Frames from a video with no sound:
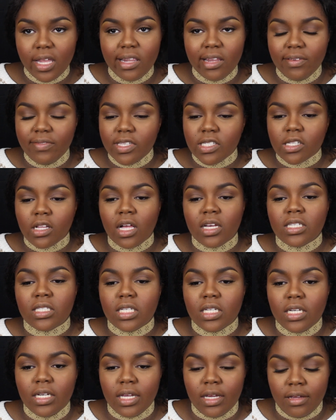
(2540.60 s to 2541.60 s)
Love this gloss
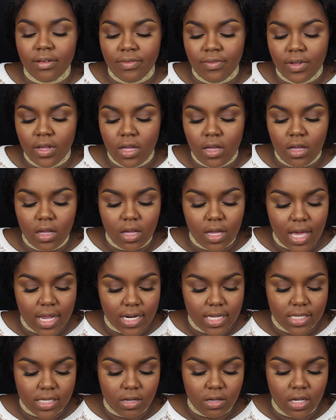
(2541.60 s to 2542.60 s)
to death.
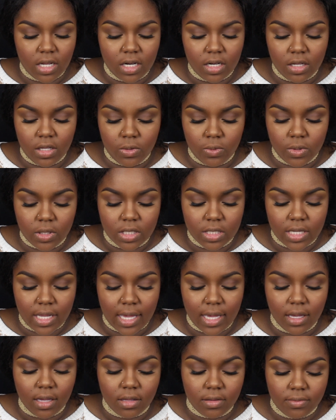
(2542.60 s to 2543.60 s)
I need to go get another one because
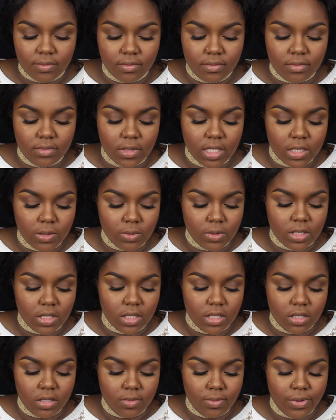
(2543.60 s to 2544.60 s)
like this
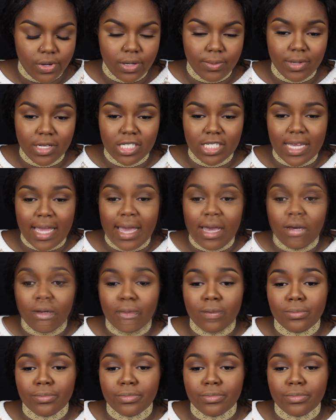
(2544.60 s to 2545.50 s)
one's pretty much out.